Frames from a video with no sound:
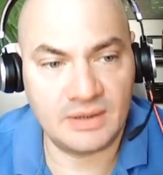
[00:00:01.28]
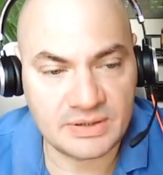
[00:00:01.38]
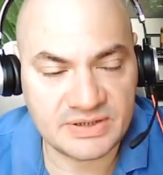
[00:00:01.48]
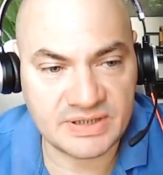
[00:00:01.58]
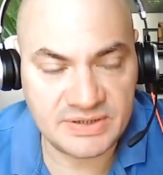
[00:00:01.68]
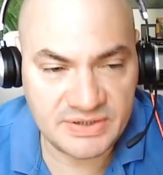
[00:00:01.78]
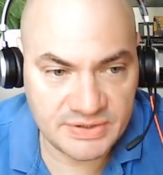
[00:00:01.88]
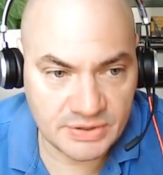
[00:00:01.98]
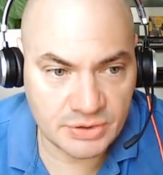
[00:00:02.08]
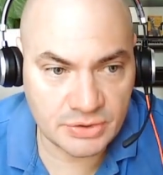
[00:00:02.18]

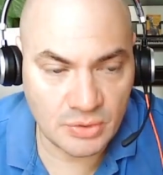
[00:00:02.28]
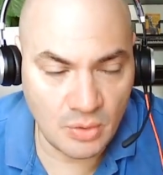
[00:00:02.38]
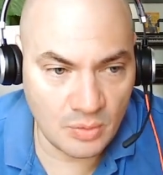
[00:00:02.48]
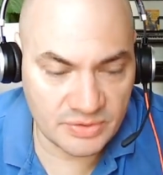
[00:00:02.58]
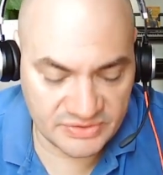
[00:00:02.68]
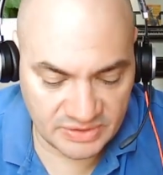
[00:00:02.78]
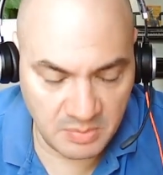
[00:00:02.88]
statistics show that